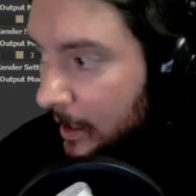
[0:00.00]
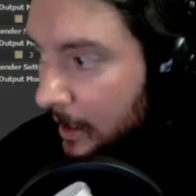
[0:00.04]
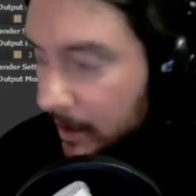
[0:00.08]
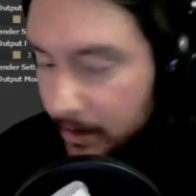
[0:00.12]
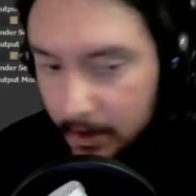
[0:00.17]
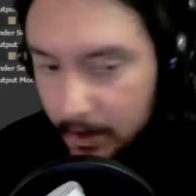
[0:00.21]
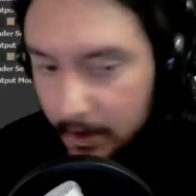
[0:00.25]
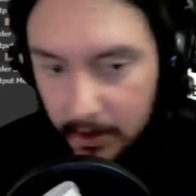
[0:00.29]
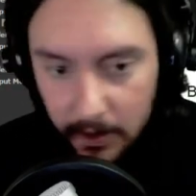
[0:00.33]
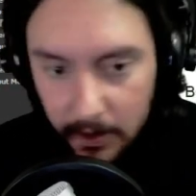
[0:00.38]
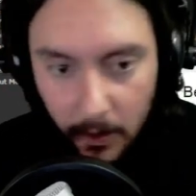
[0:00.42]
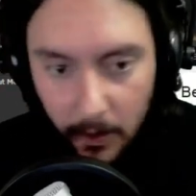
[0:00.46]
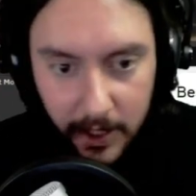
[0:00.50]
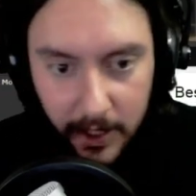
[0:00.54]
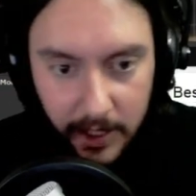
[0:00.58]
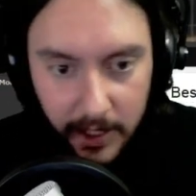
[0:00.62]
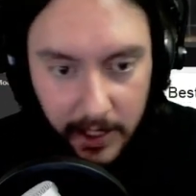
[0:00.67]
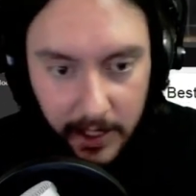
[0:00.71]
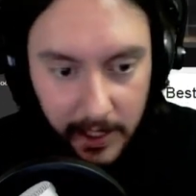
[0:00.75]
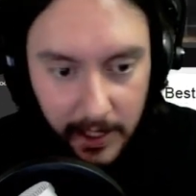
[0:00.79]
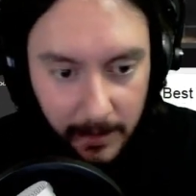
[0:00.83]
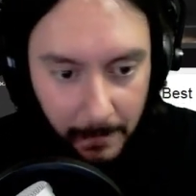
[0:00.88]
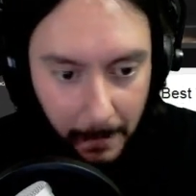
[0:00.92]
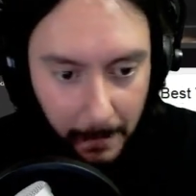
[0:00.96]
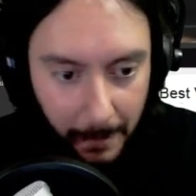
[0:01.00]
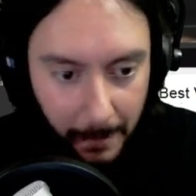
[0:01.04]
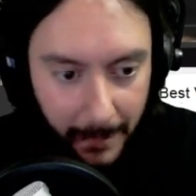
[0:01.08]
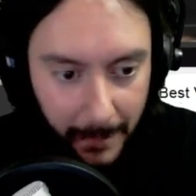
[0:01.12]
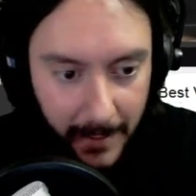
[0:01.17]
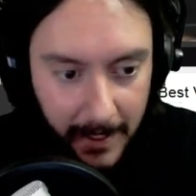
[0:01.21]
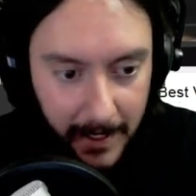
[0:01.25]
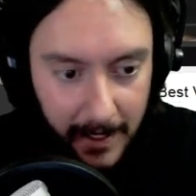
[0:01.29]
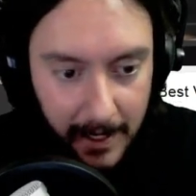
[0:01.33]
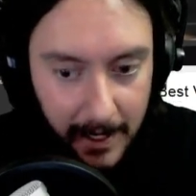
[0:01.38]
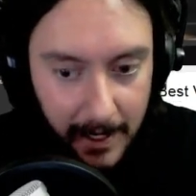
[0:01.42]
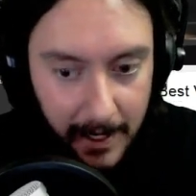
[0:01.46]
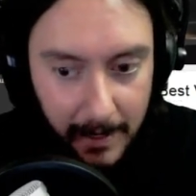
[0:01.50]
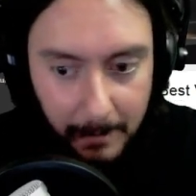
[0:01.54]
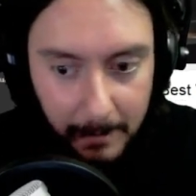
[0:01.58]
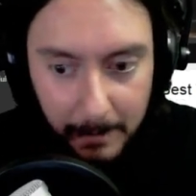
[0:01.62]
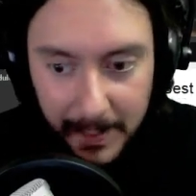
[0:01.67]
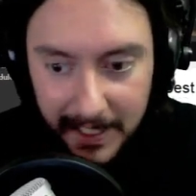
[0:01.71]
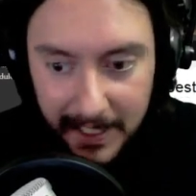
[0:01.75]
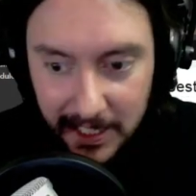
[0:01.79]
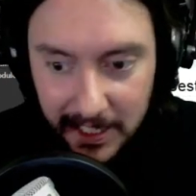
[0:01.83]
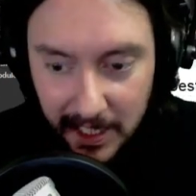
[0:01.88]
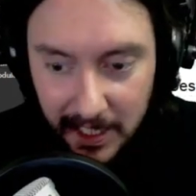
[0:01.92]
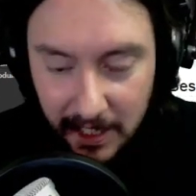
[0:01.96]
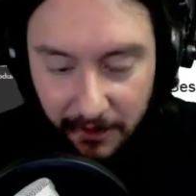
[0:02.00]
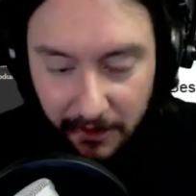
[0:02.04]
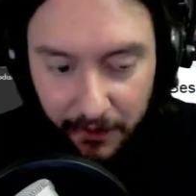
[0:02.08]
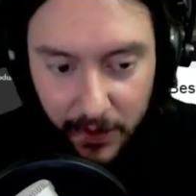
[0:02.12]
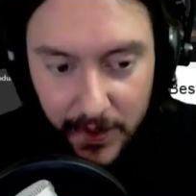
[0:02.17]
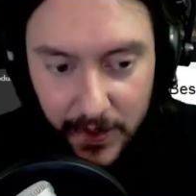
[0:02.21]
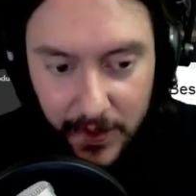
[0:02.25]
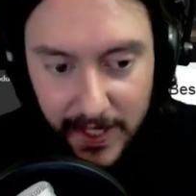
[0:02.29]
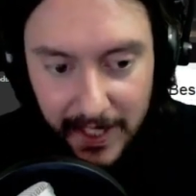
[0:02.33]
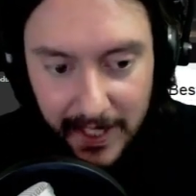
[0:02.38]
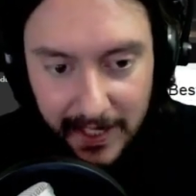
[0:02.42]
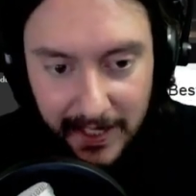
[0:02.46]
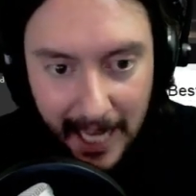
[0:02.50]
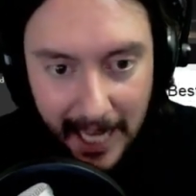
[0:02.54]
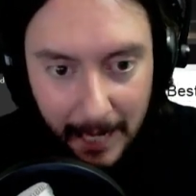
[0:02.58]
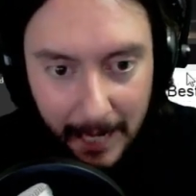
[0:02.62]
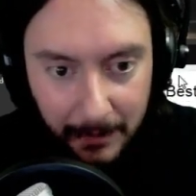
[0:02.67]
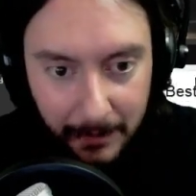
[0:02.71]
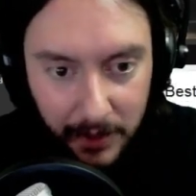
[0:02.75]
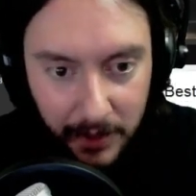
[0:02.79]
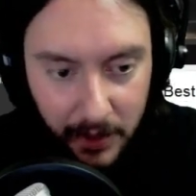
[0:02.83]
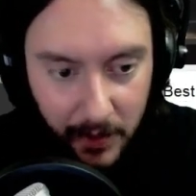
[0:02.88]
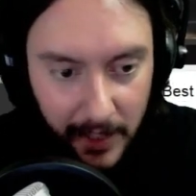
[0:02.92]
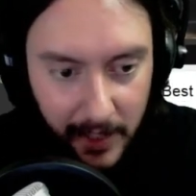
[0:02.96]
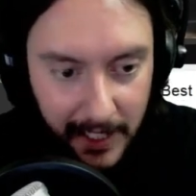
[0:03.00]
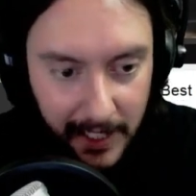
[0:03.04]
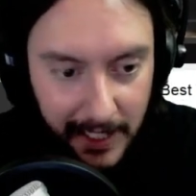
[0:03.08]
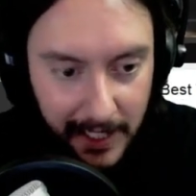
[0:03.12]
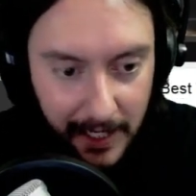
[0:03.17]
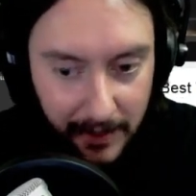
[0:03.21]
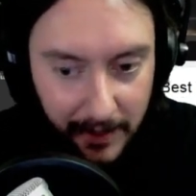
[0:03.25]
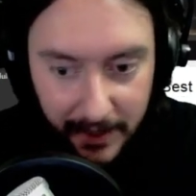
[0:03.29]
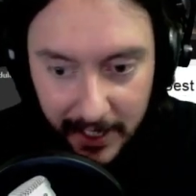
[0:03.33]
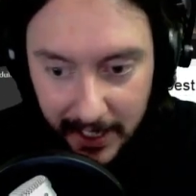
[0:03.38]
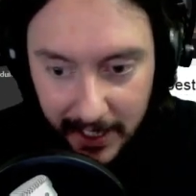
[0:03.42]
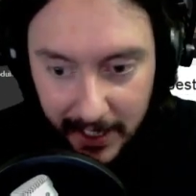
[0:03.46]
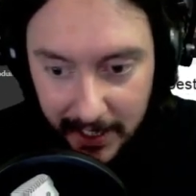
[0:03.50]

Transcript: This question, basically for this capture right now that I